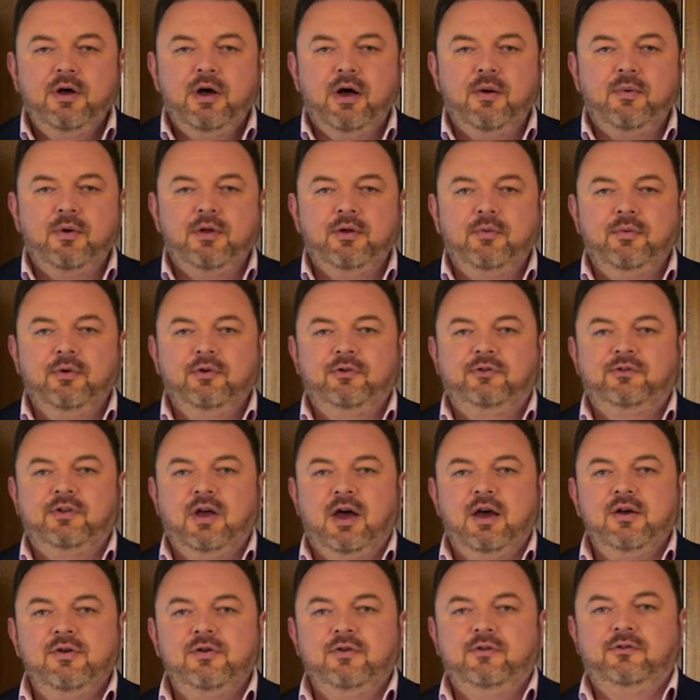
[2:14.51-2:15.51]
I run a real
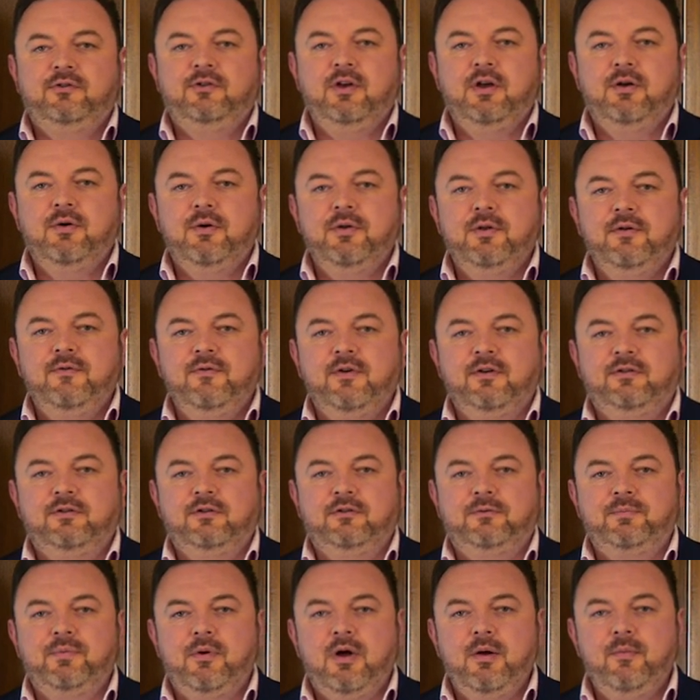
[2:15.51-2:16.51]
estate agency called
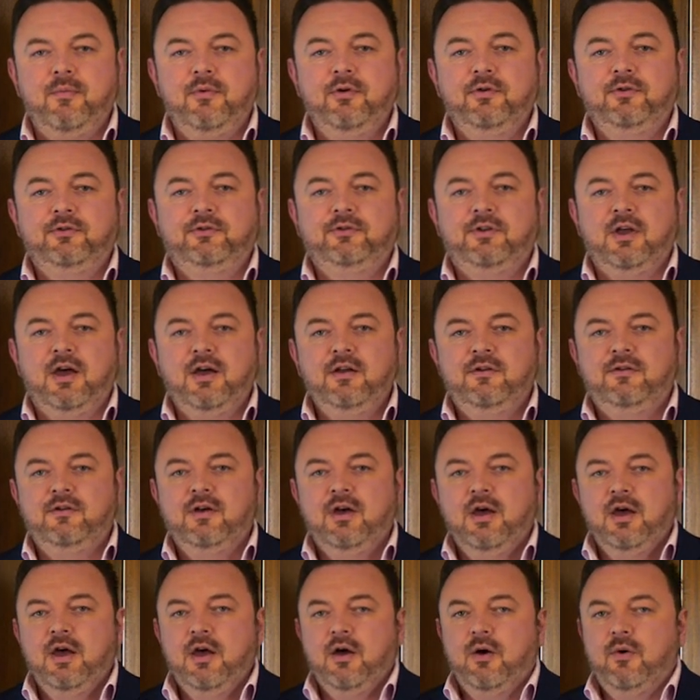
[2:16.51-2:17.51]
Investors Prime Real Estate,
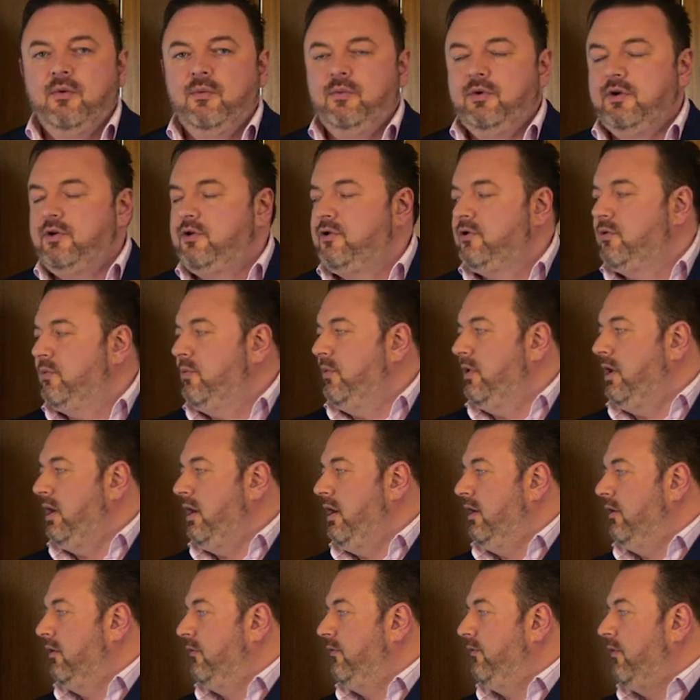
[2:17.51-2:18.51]
which
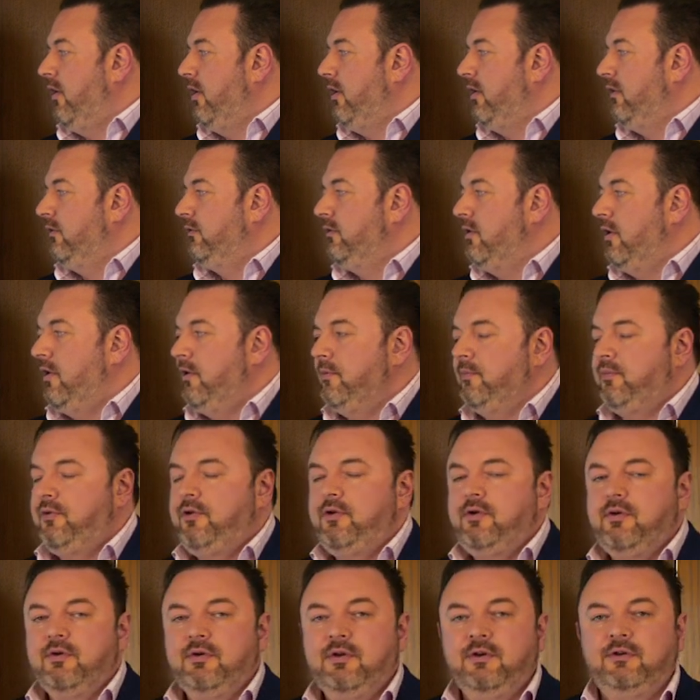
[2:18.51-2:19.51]
we focus on
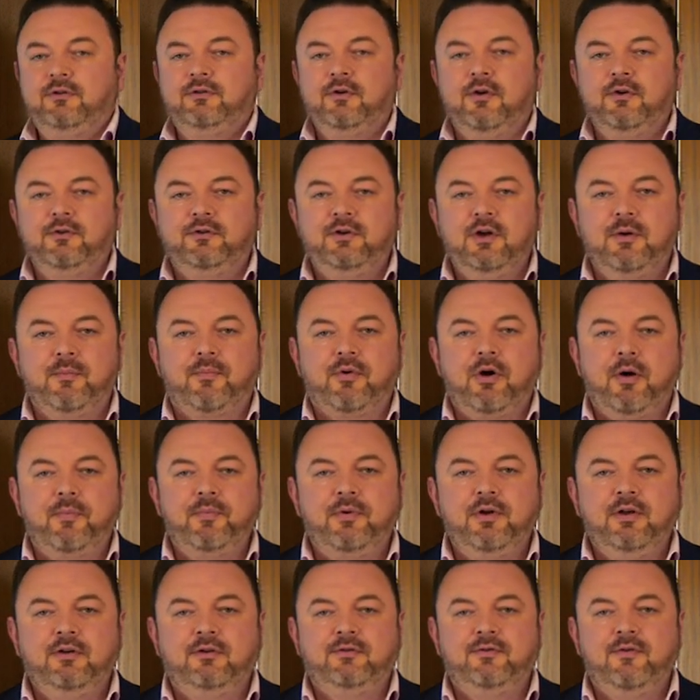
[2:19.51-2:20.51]
purely sourcing
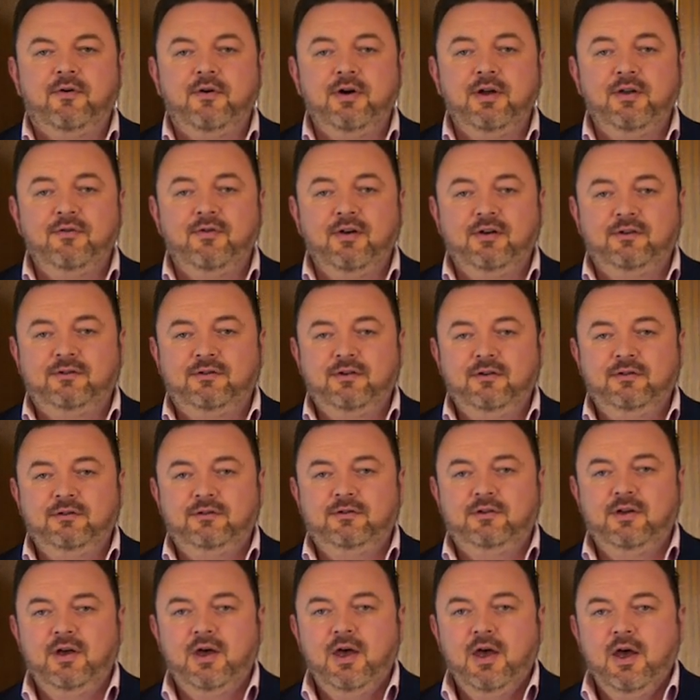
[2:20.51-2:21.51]
properties for
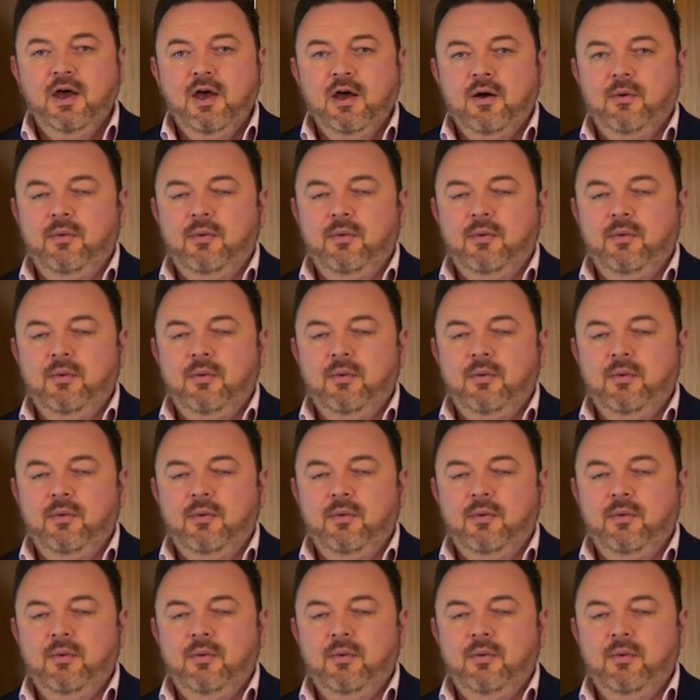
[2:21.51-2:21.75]
investors.